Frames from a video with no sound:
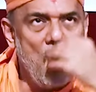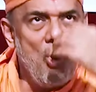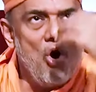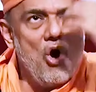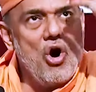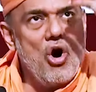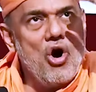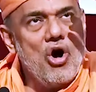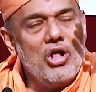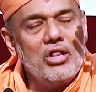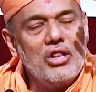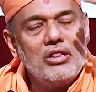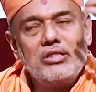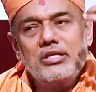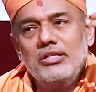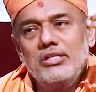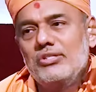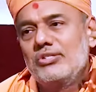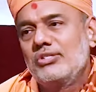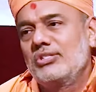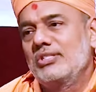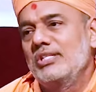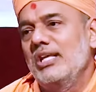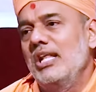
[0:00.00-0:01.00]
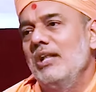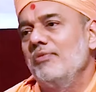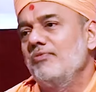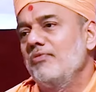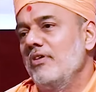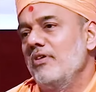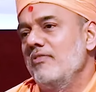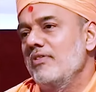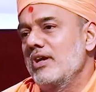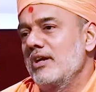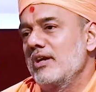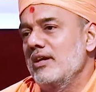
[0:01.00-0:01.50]
All this self
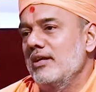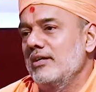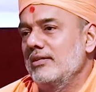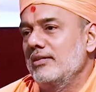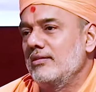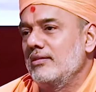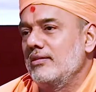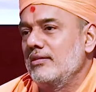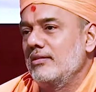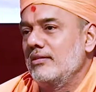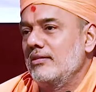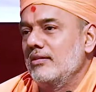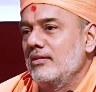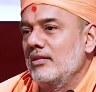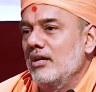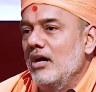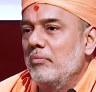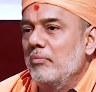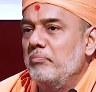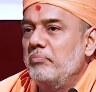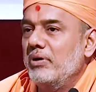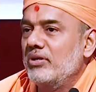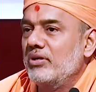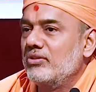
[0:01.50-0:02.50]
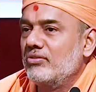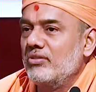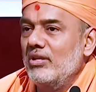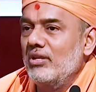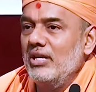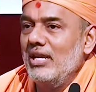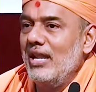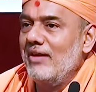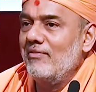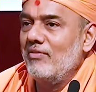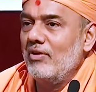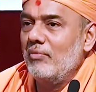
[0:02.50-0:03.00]
awareness, a
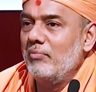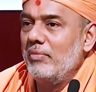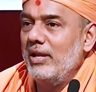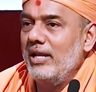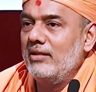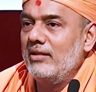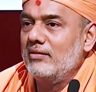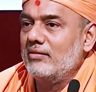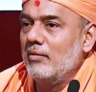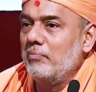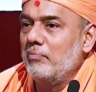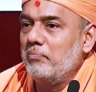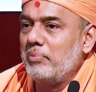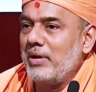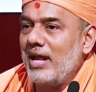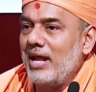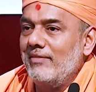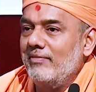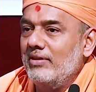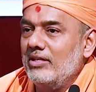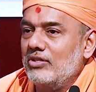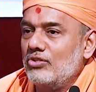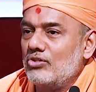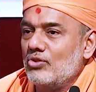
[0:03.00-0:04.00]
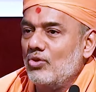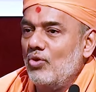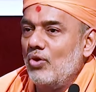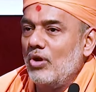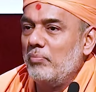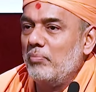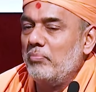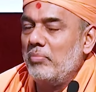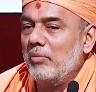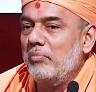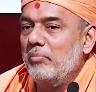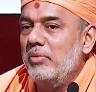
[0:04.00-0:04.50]
person never makes a private
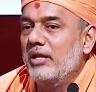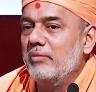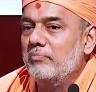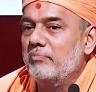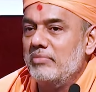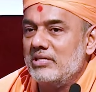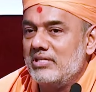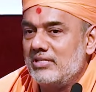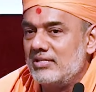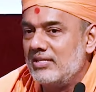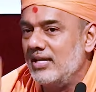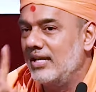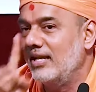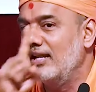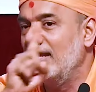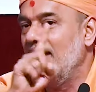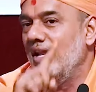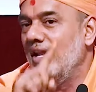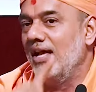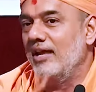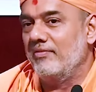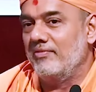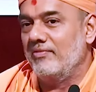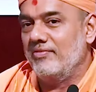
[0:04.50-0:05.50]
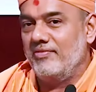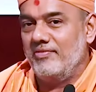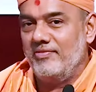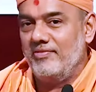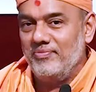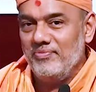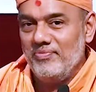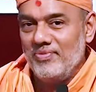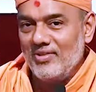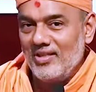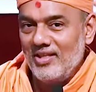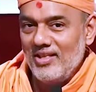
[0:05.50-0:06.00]
or a public mistake in life.
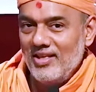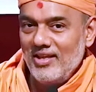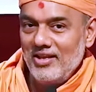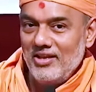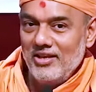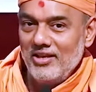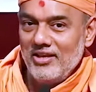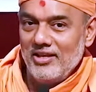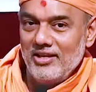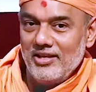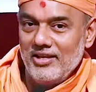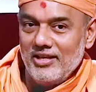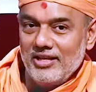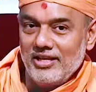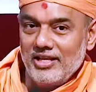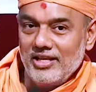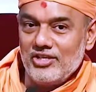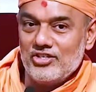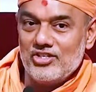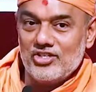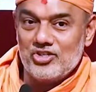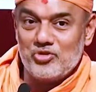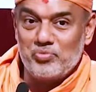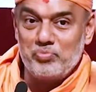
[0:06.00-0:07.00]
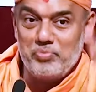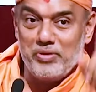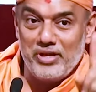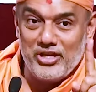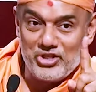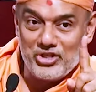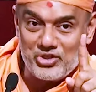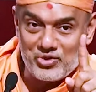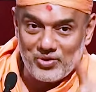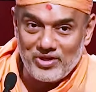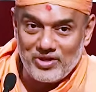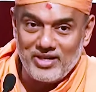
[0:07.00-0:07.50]
He is a
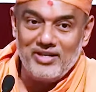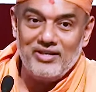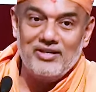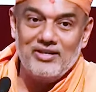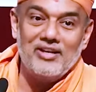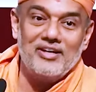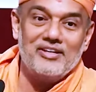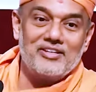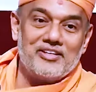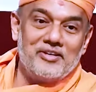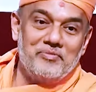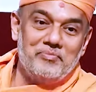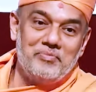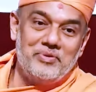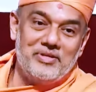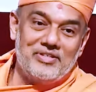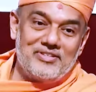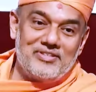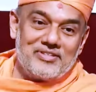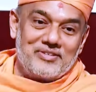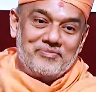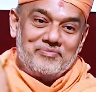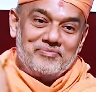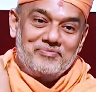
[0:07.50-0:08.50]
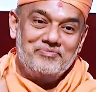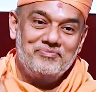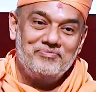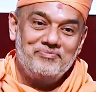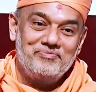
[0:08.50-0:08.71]
spiritually intelligent person.